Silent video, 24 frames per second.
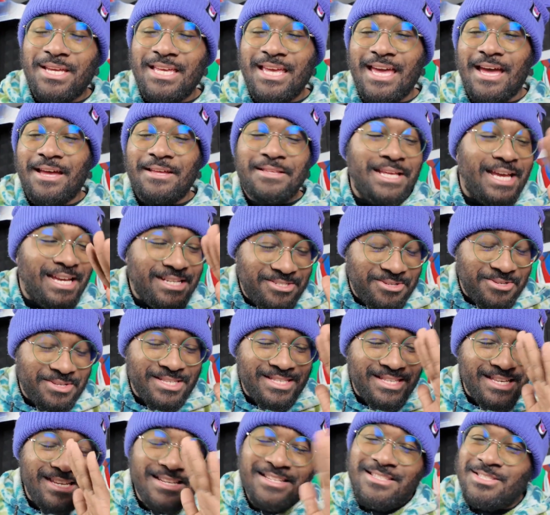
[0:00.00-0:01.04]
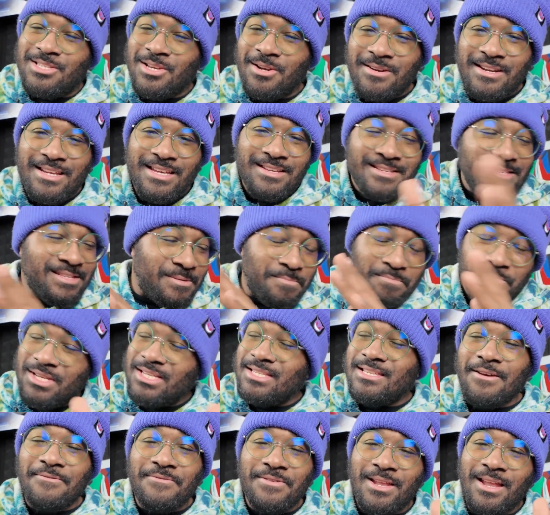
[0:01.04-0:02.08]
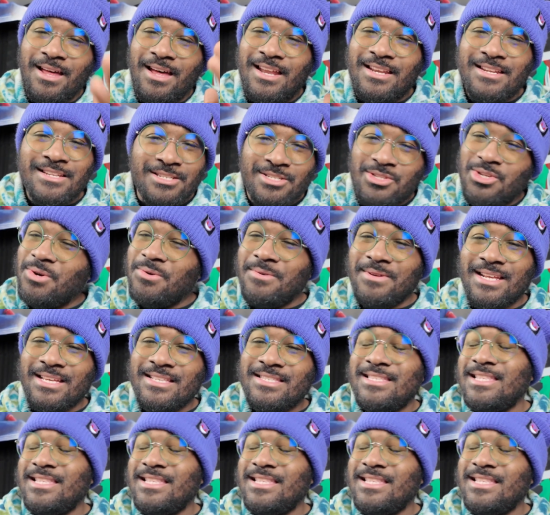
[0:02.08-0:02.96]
But yeah, as you can see, Xerneas, Blacephalon doing